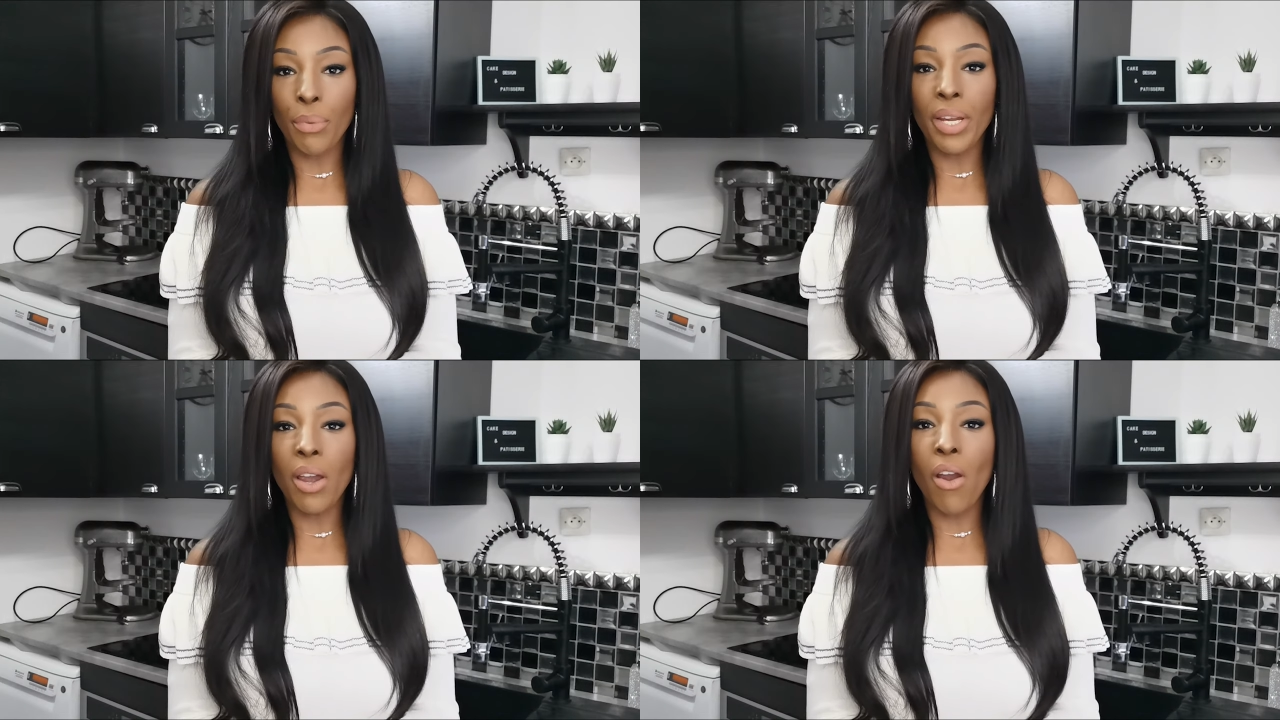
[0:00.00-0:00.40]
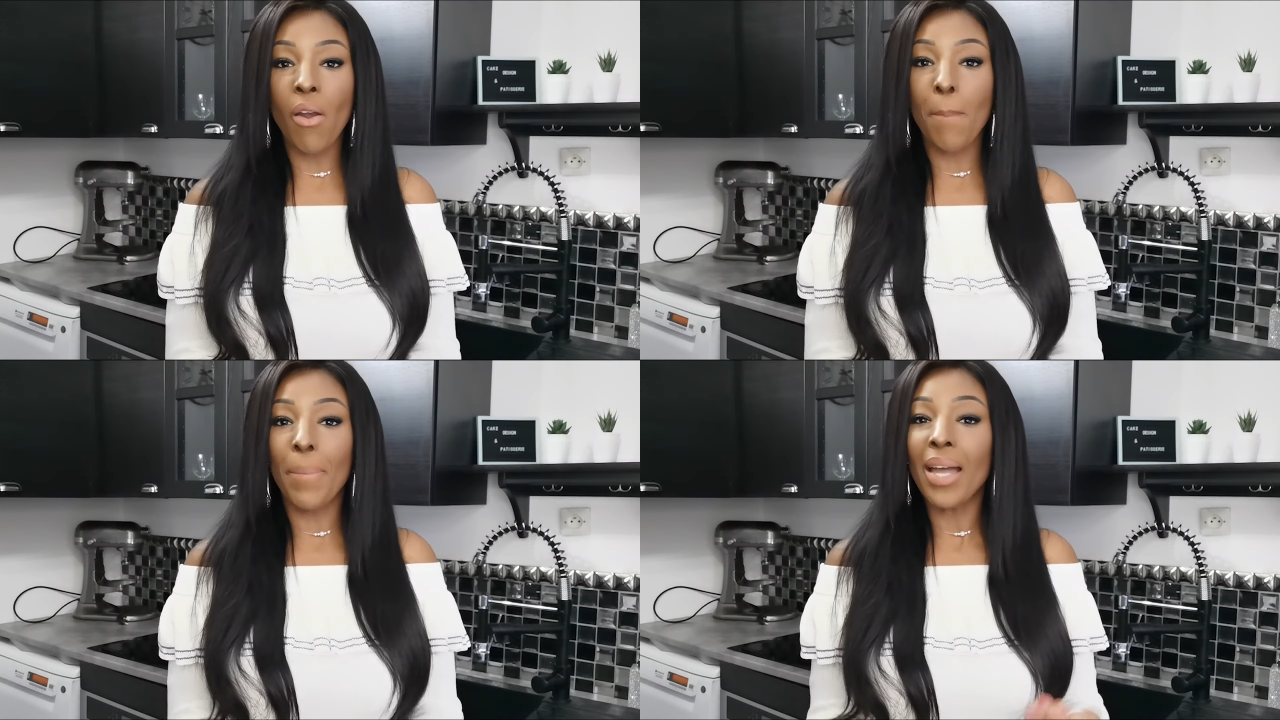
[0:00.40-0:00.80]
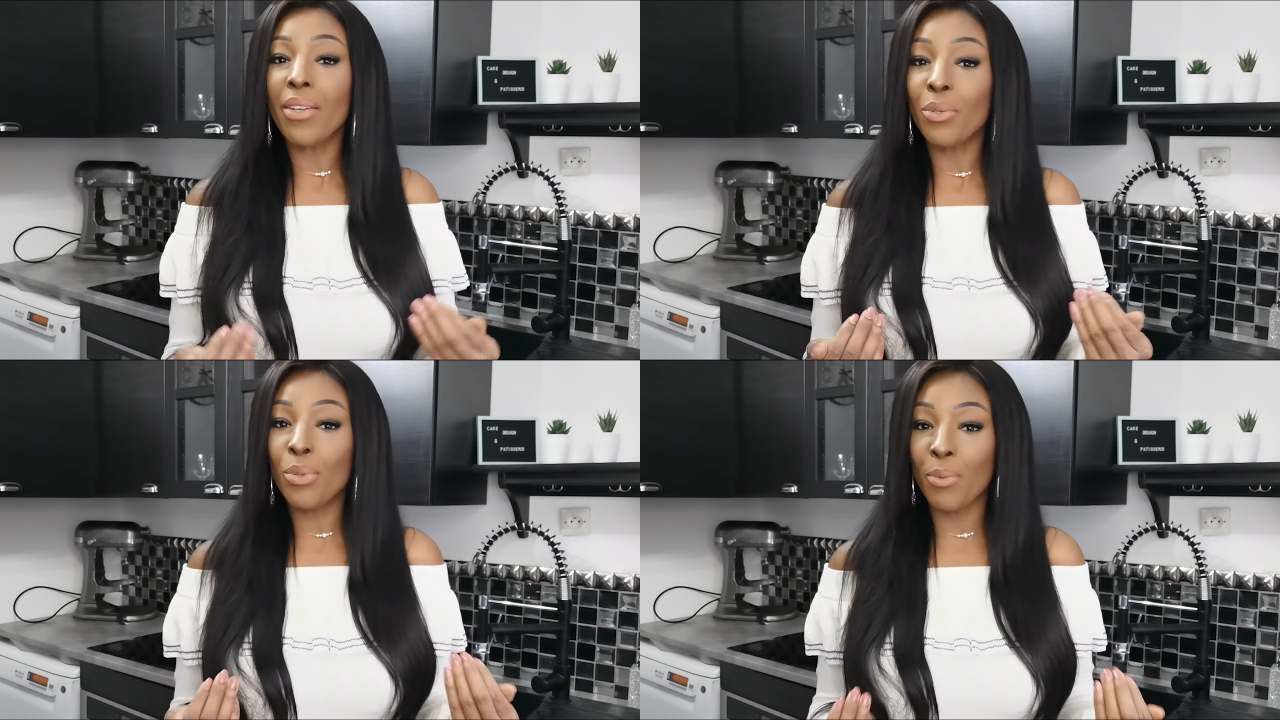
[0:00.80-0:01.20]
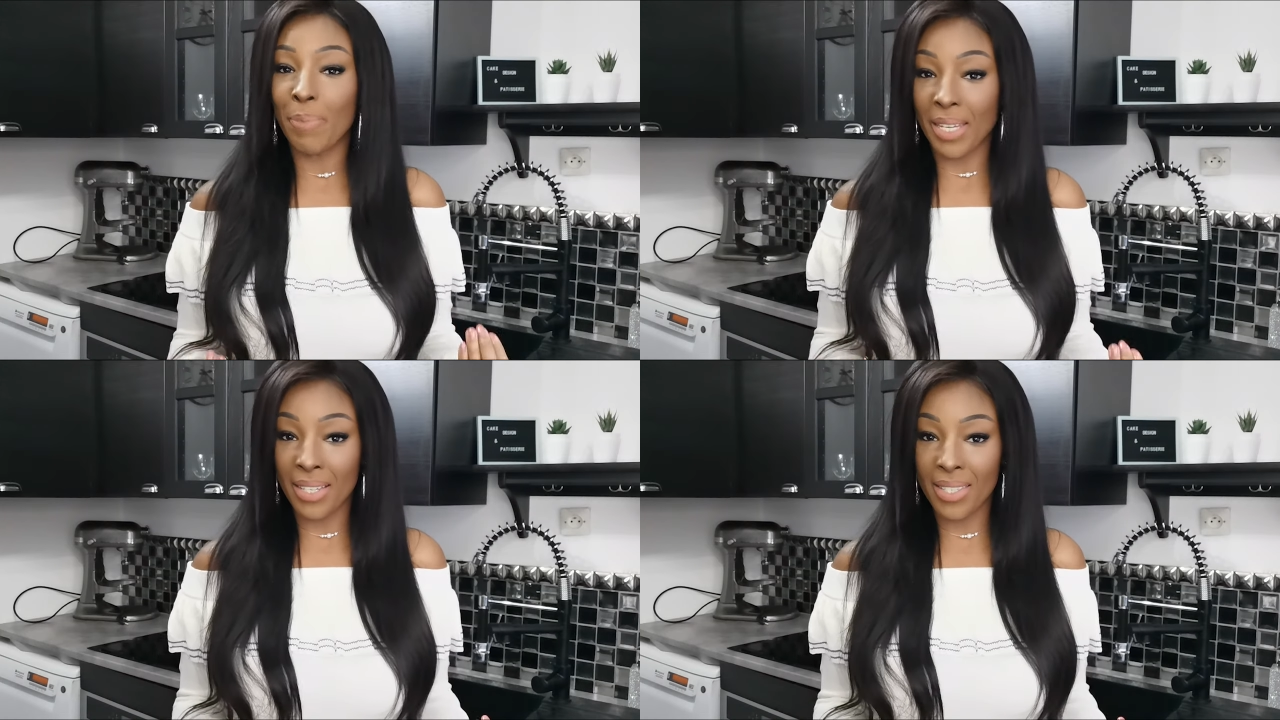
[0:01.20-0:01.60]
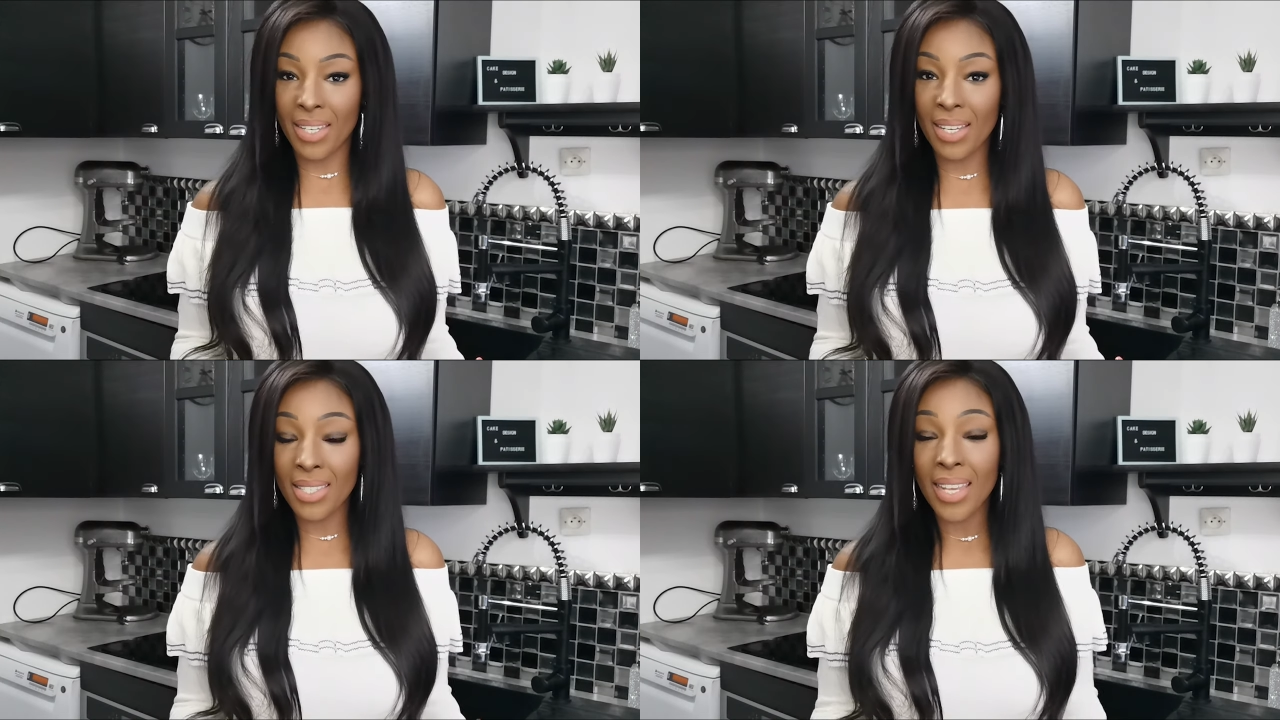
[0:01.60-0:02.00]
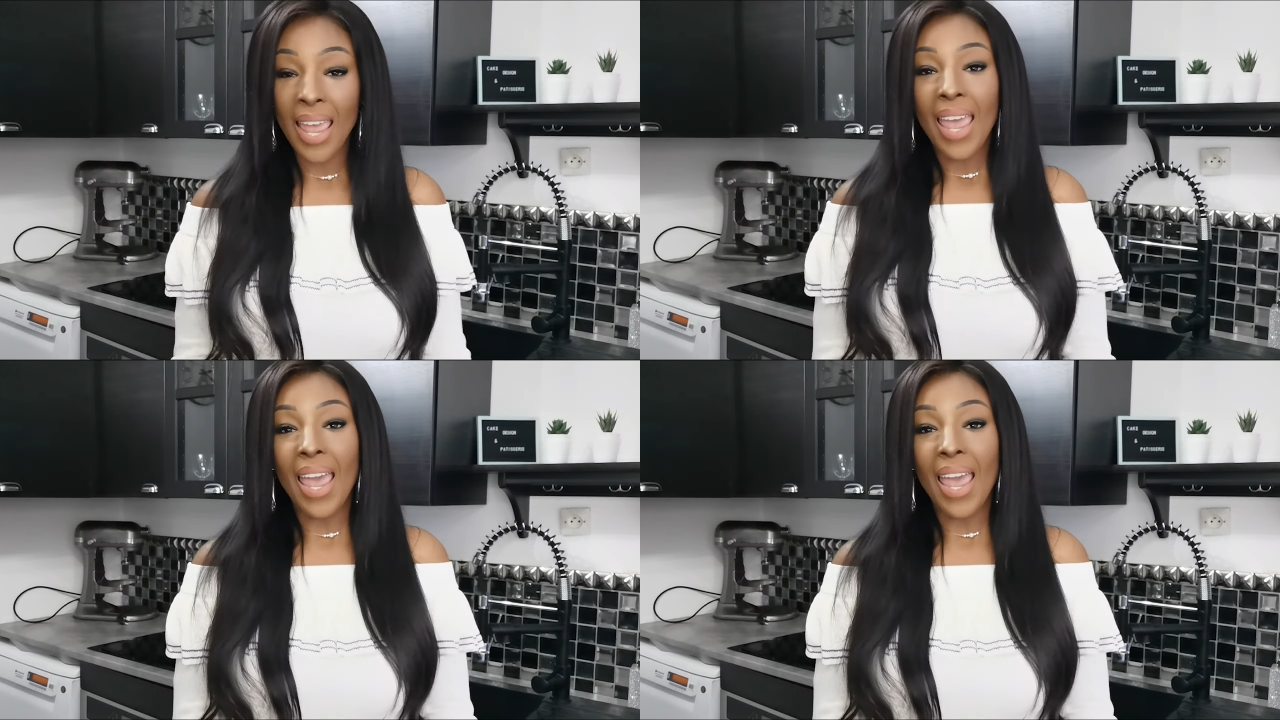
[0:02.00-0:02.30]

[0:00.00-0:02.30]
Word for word: We are back to the basics